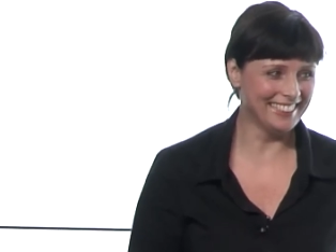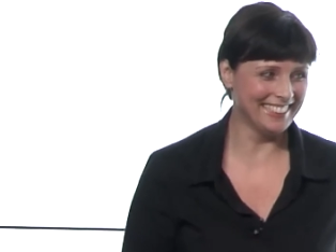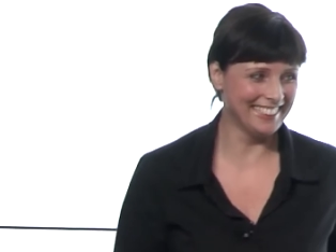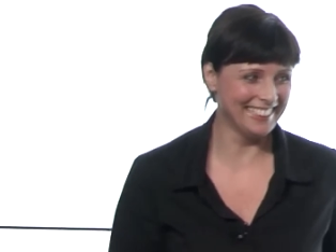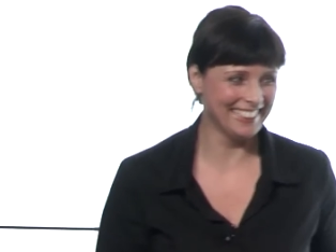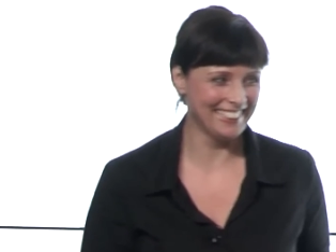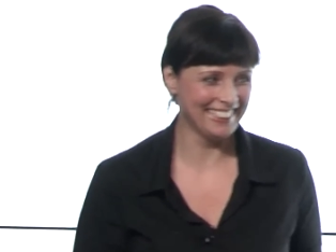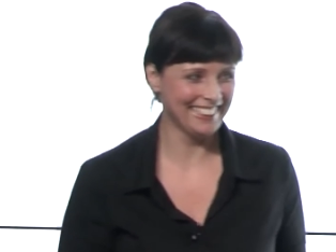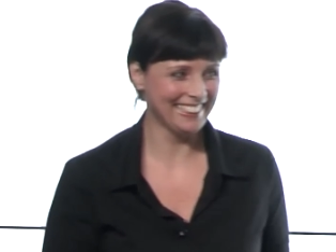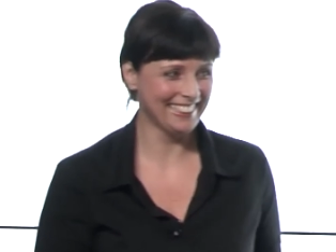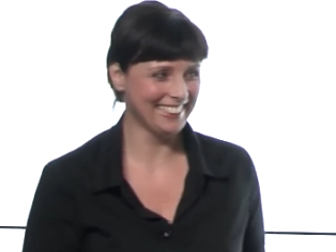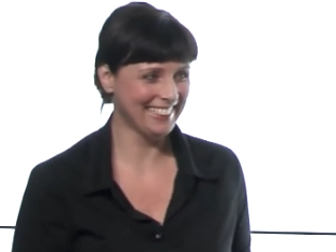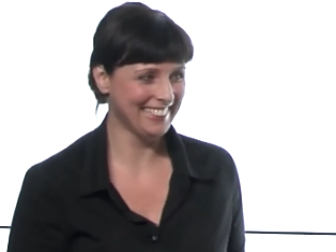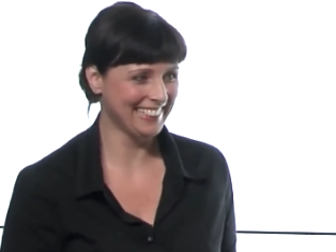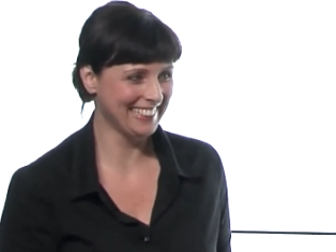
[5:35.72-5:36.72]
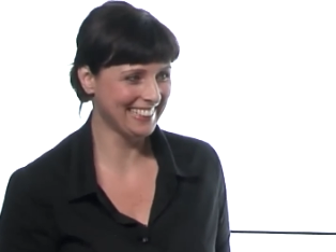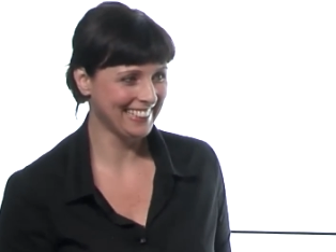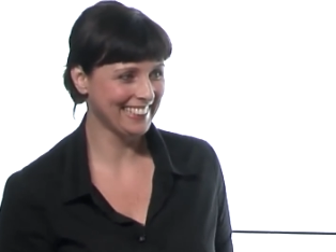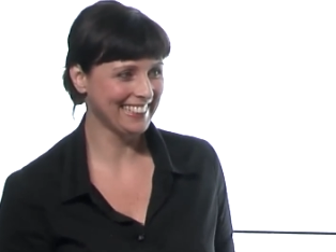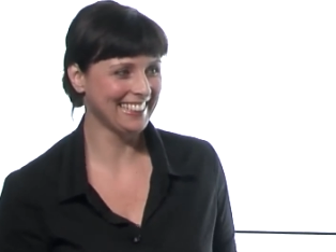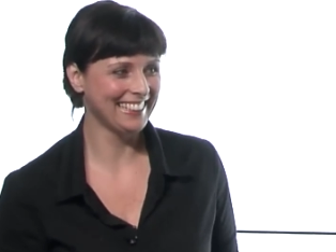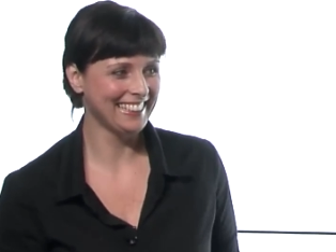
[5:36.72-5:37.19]
They wanted me to have
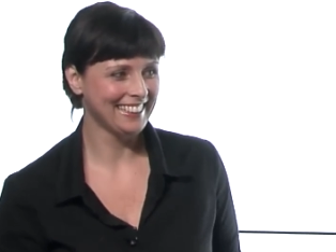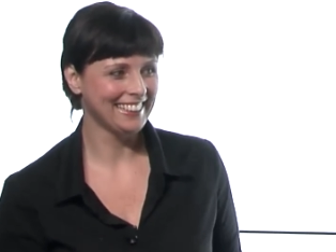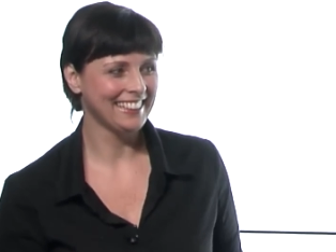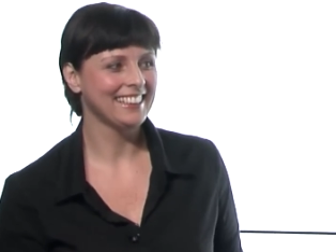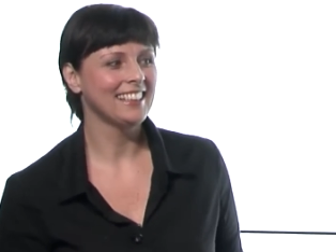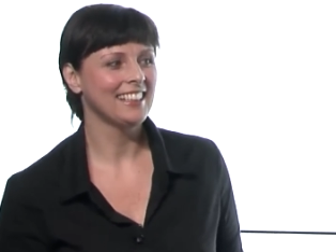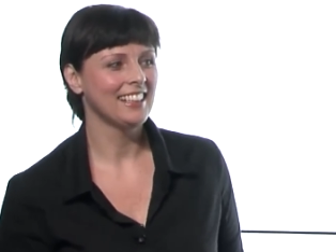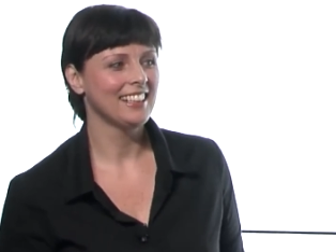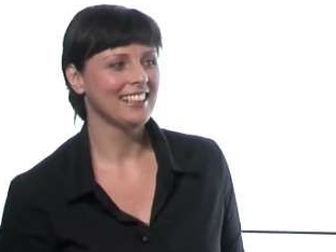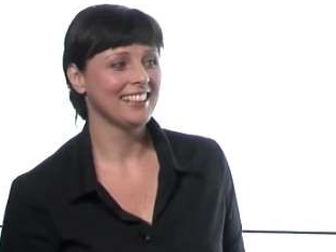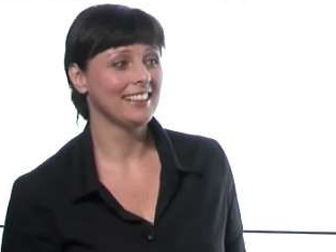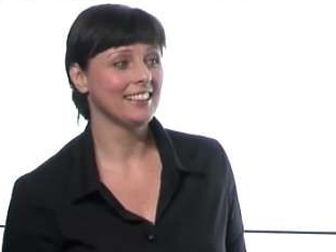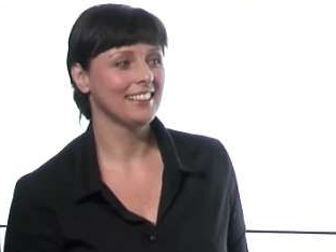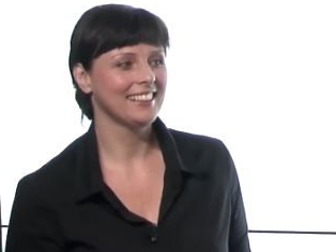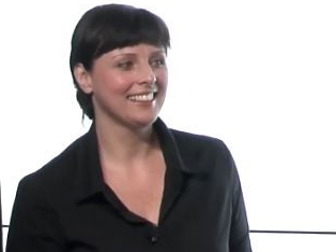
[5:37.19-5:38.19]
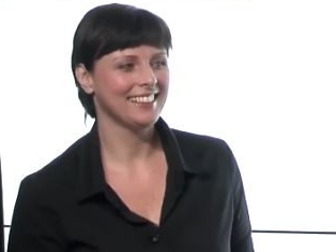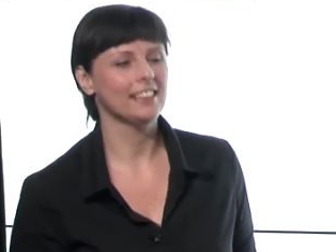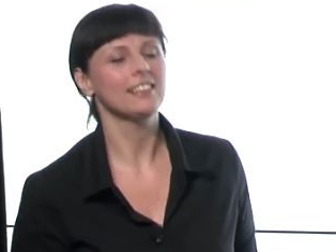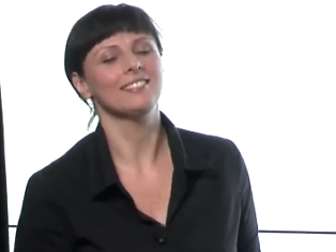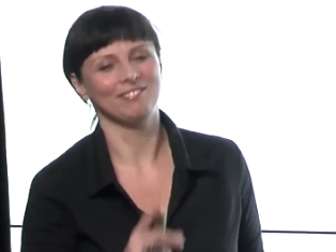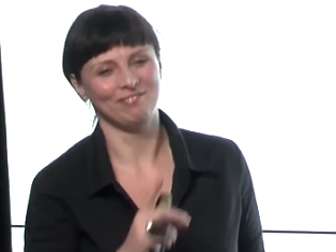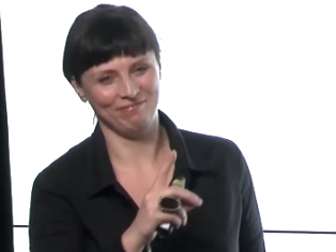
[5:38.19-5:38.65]
straight trousers and I only owned
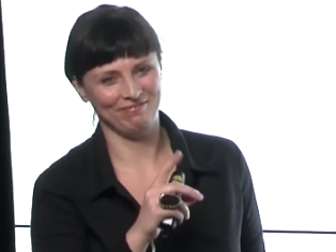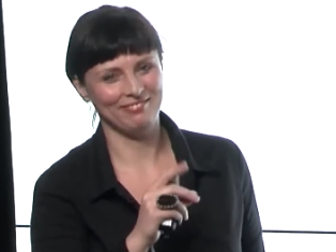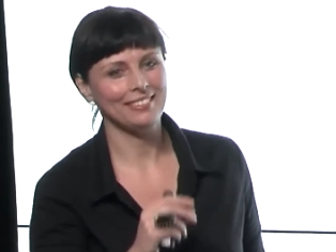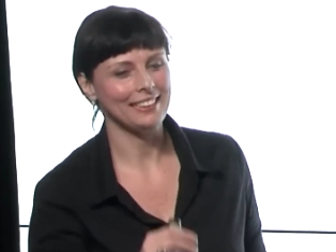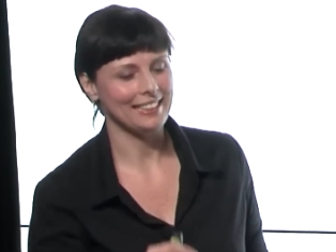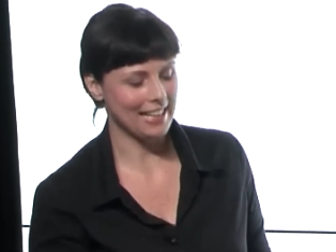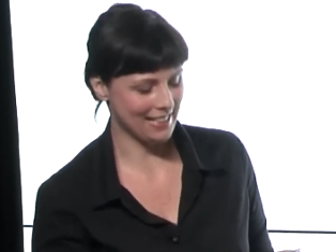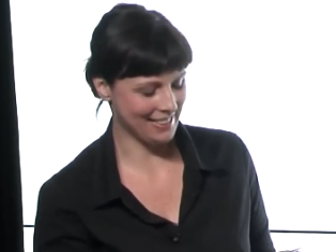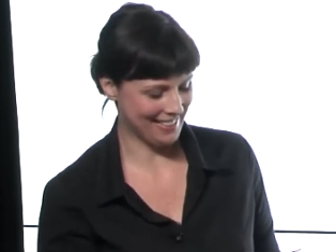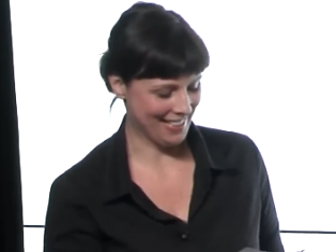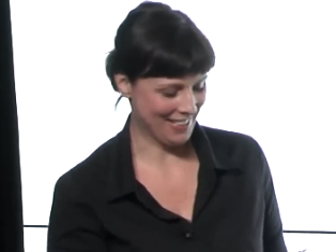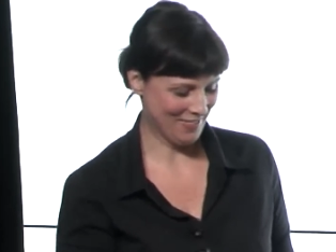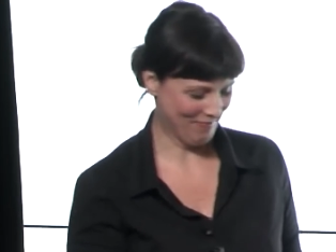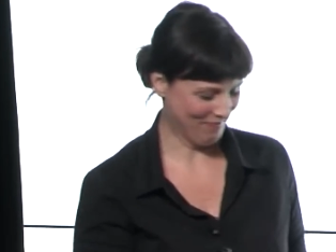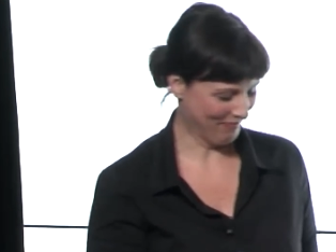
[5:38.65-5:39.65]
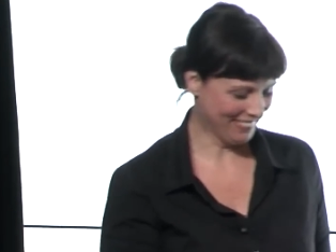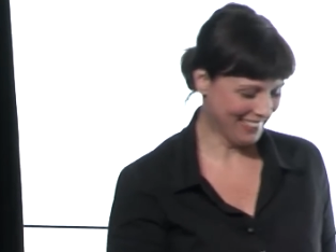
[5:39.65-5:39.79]
flares at the time. That's it.